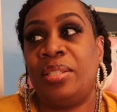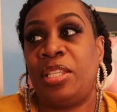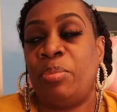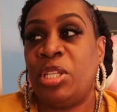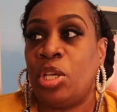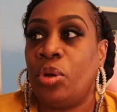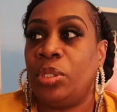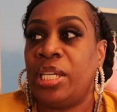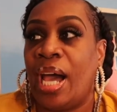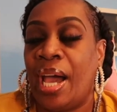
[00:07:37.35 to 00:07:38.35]
to be
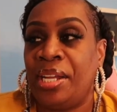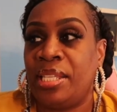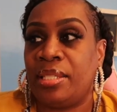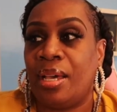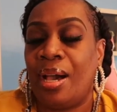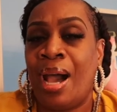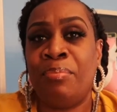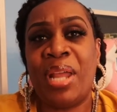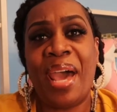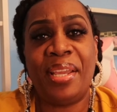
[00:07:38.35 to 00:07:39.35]
totally honest
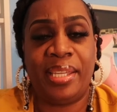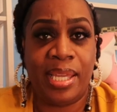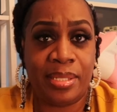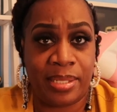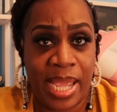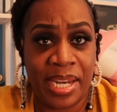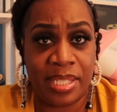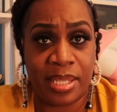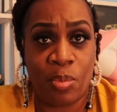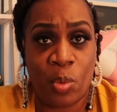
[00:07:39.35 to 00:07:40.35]
i'm not against dating
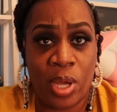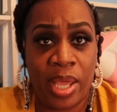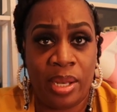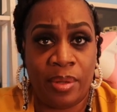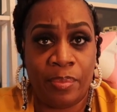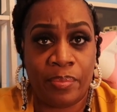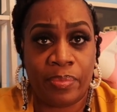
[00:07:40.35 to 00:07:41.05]
someone